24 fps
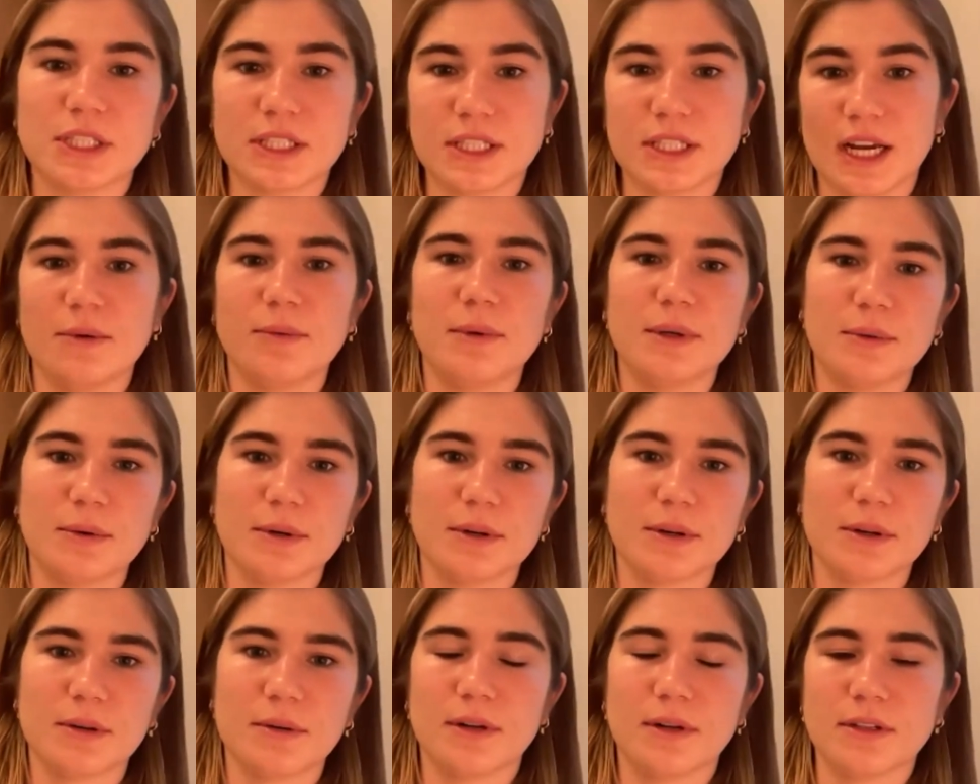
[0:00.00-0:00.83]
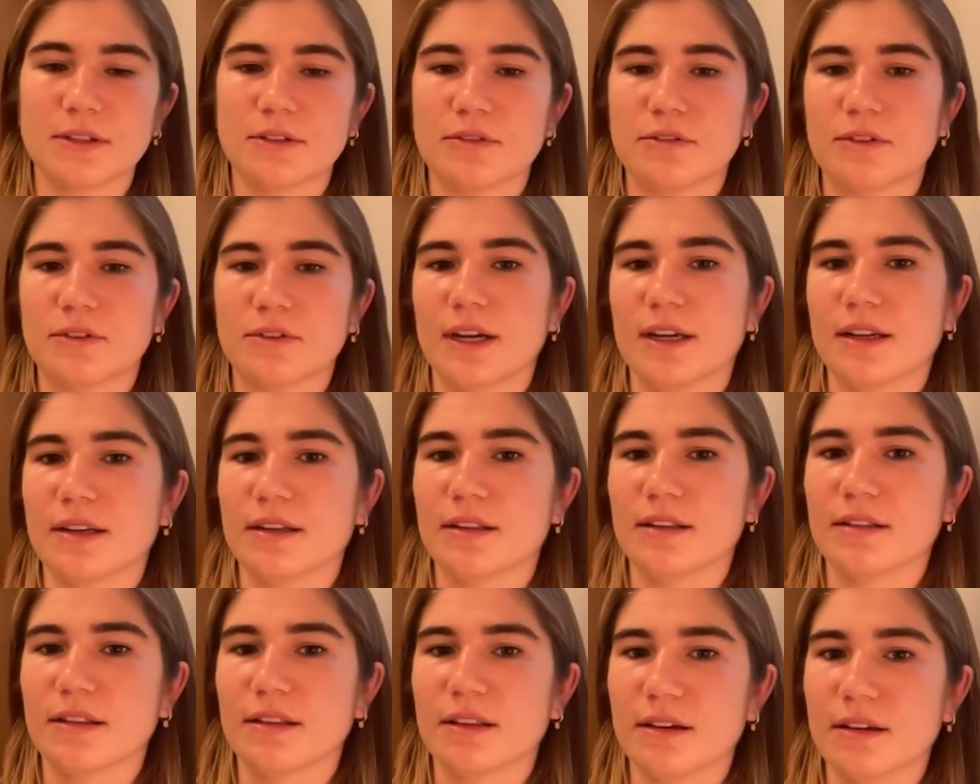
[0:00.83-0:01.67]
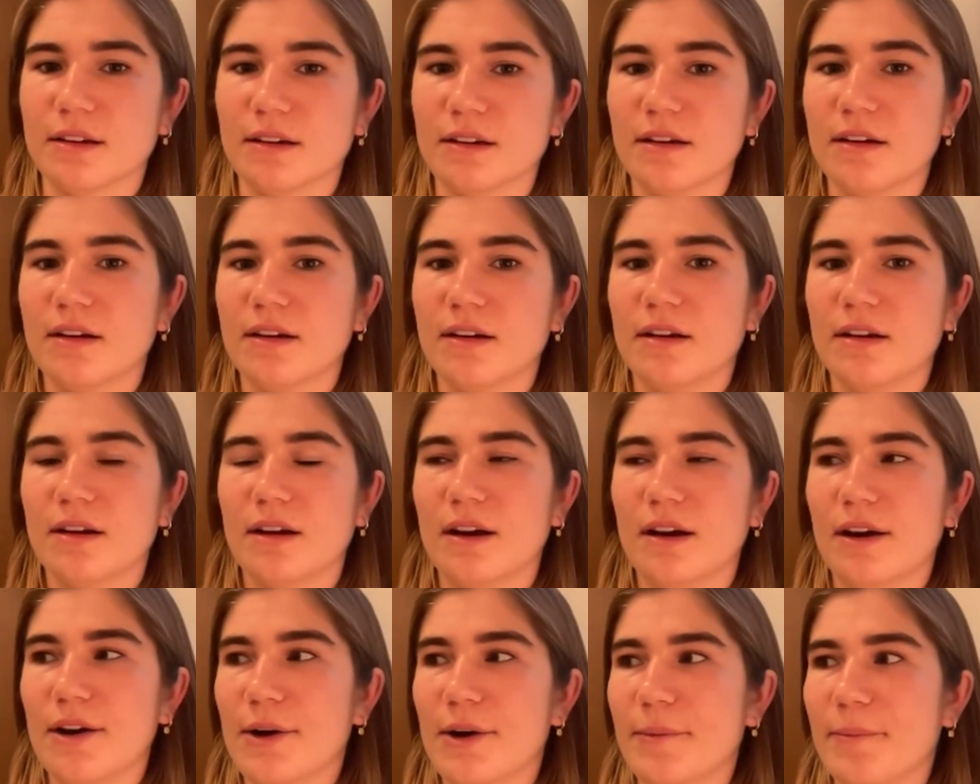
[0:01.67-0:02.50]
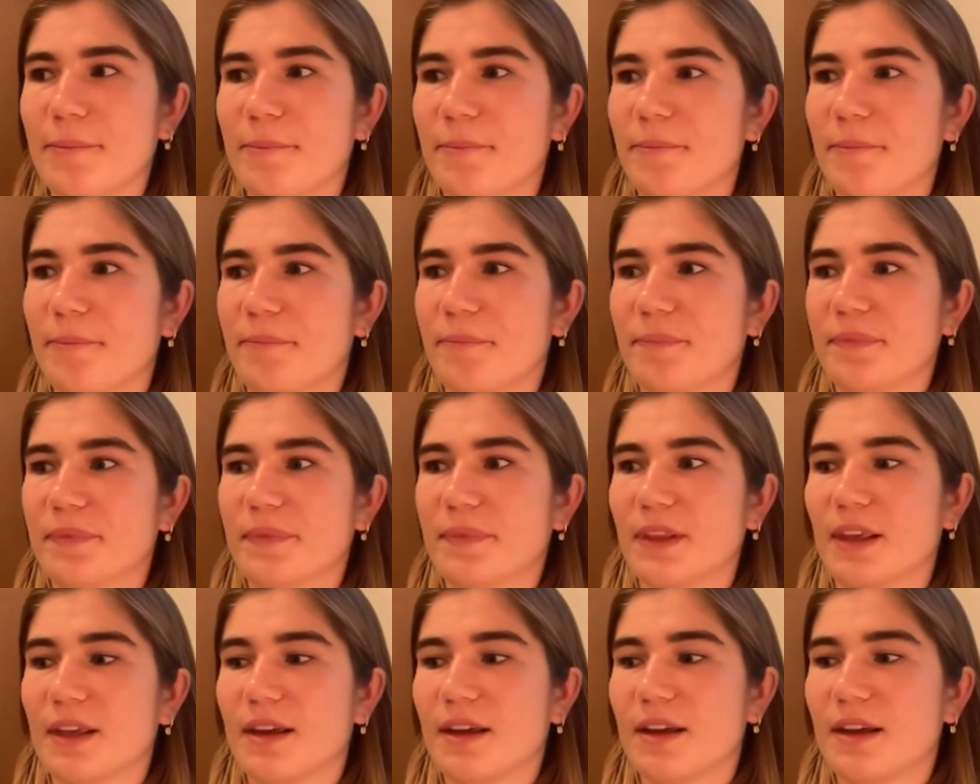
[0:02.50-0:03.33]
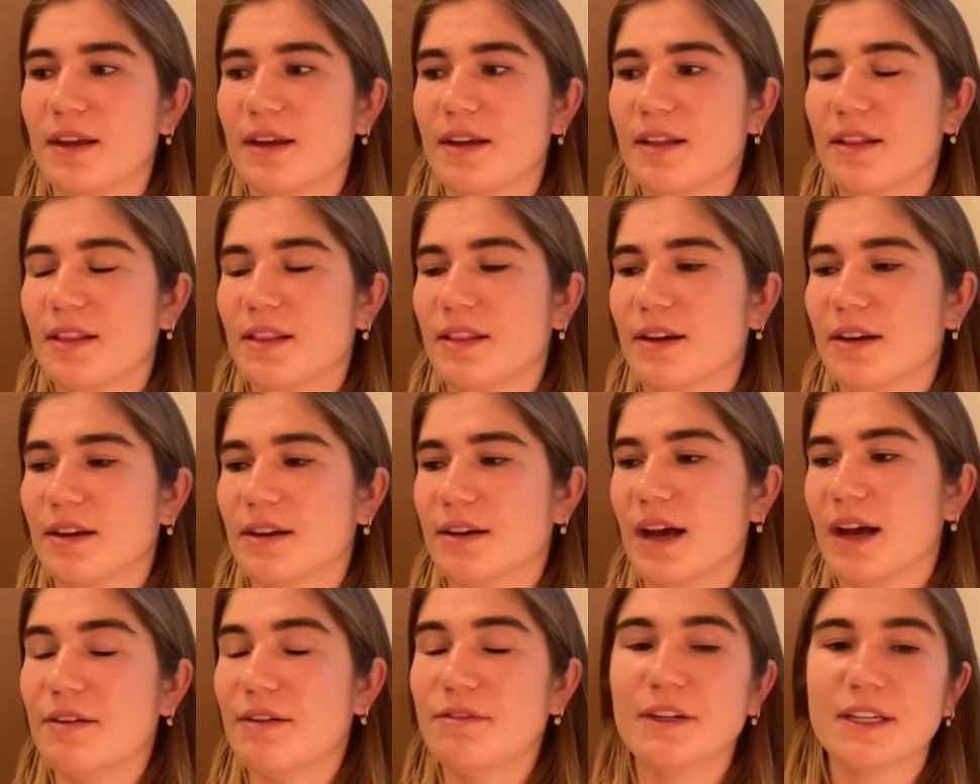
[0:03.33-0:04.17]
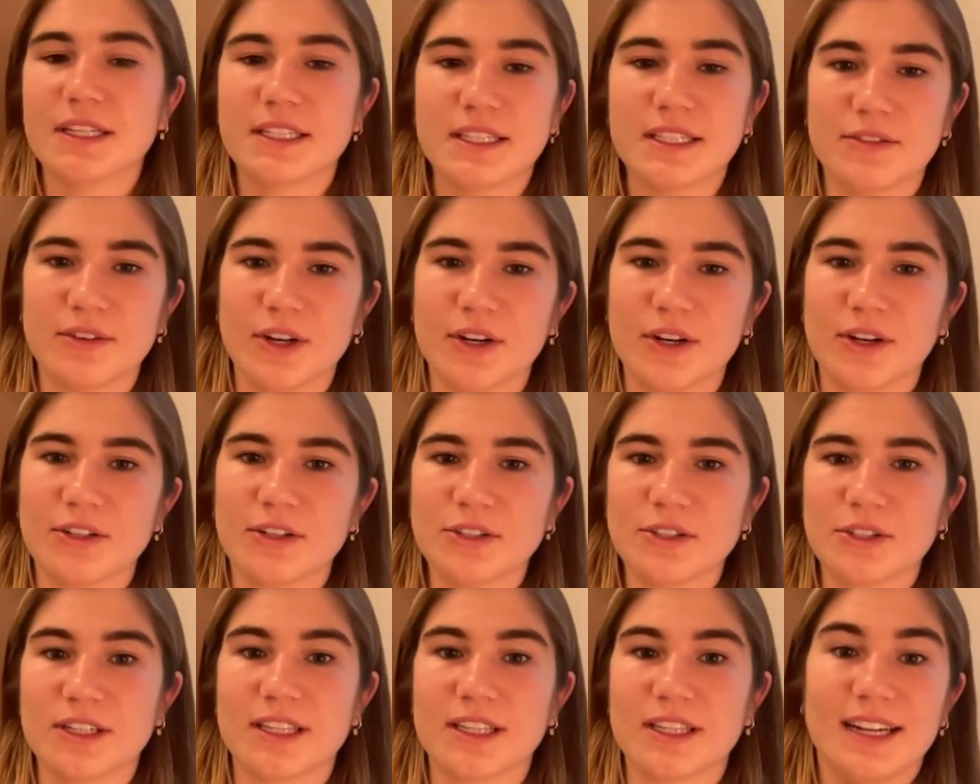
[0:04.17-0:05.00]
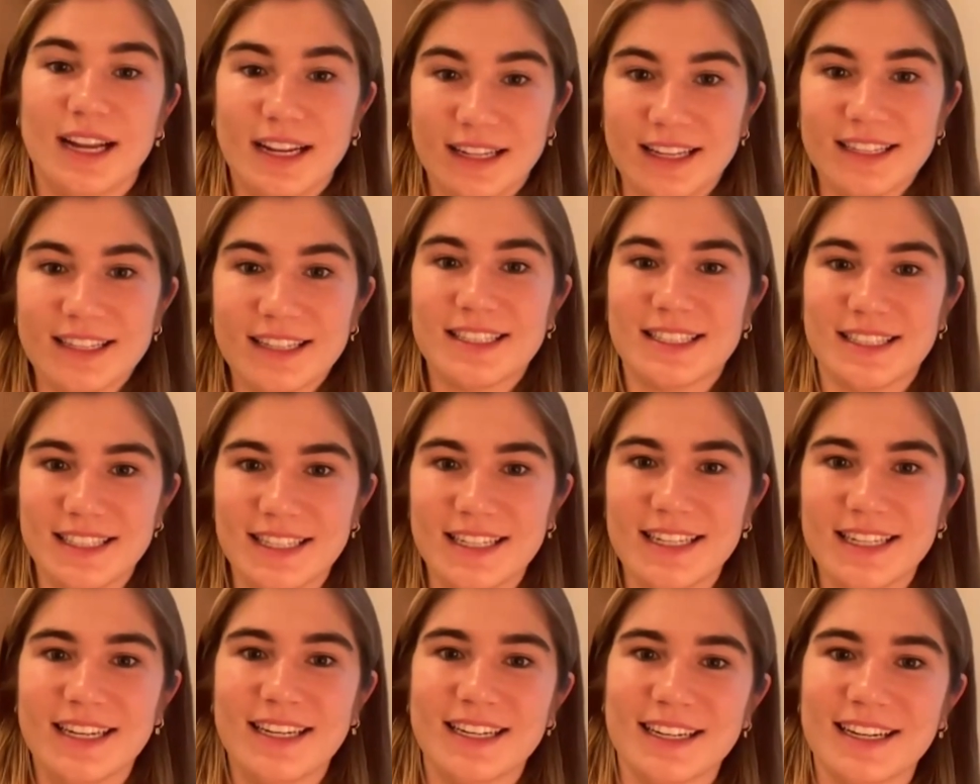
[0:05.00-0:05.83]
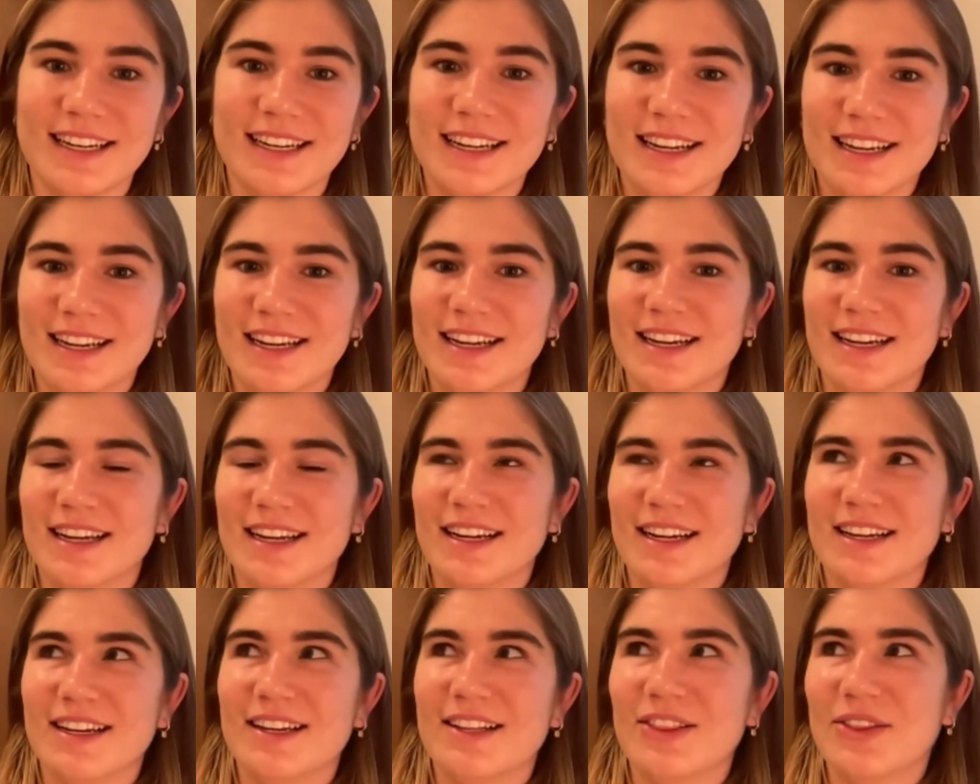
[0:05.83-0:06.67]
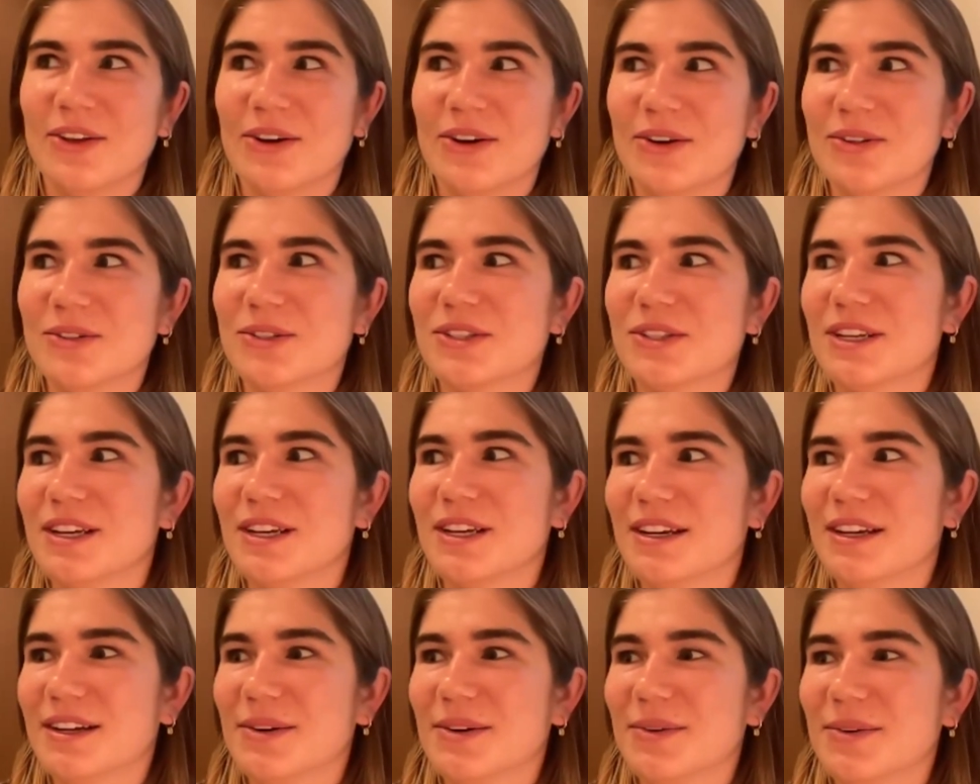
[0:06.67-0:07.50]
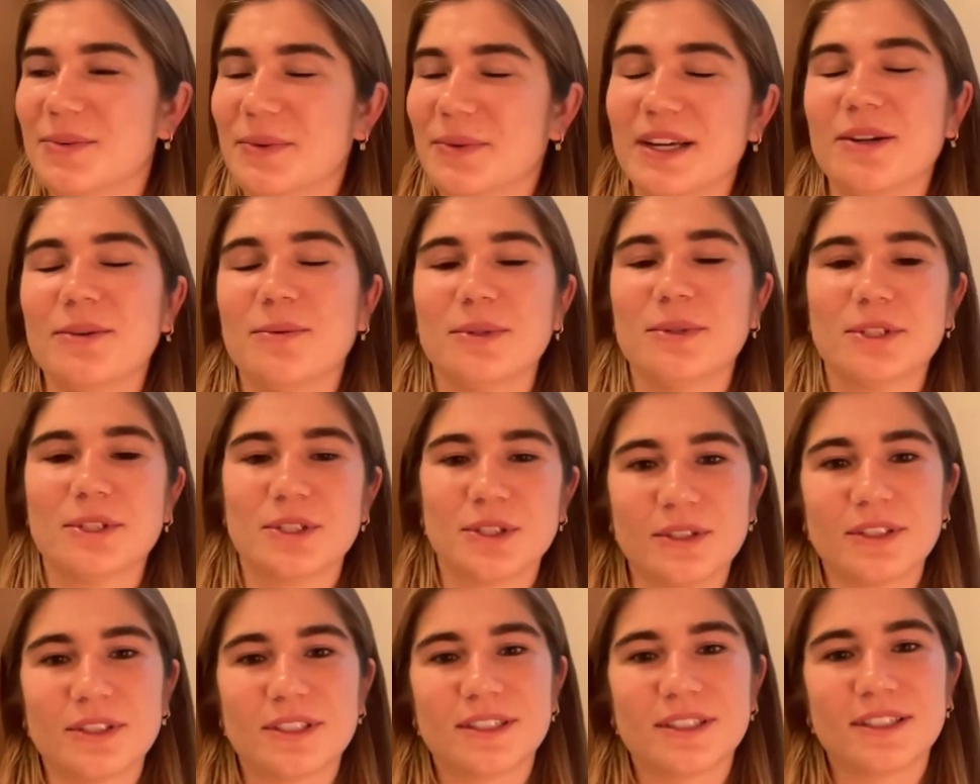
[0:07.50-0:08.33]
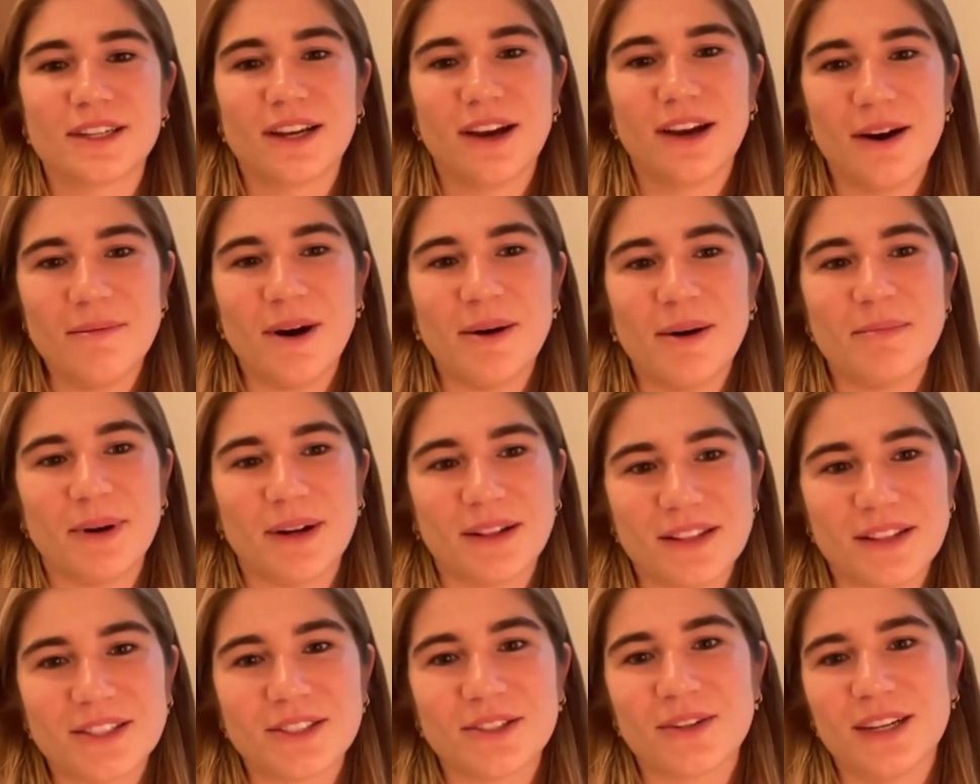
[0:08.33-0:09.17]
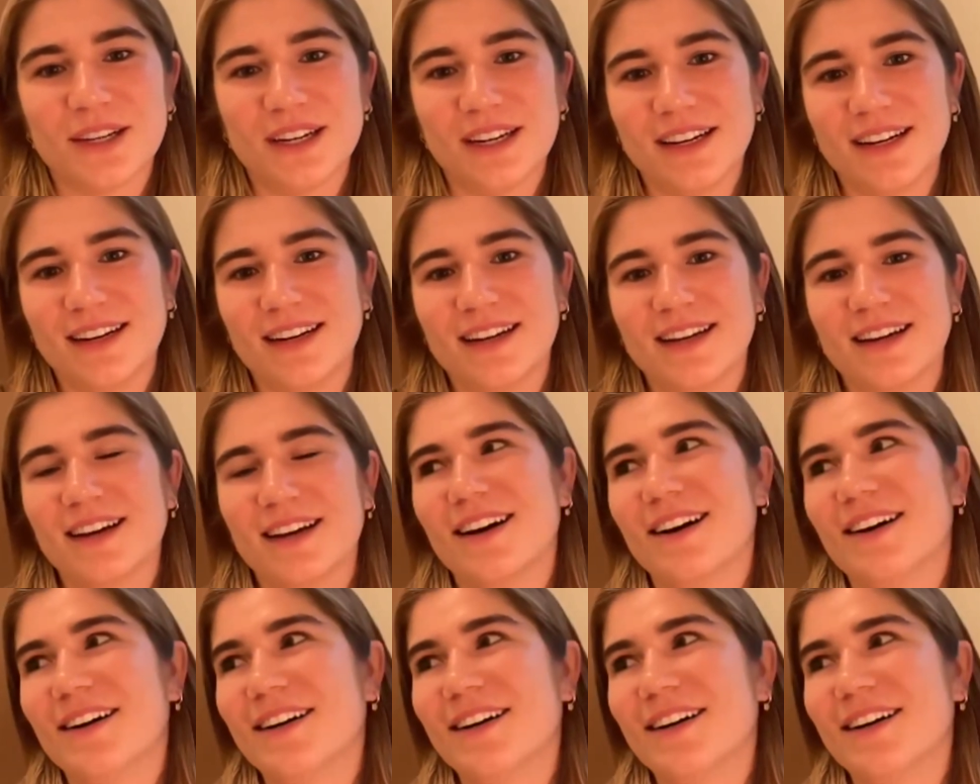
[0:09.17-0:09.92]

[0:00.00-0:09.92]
which is how we were quantifying um, the efficacy of our construct, and like seeing those real results come up on the screen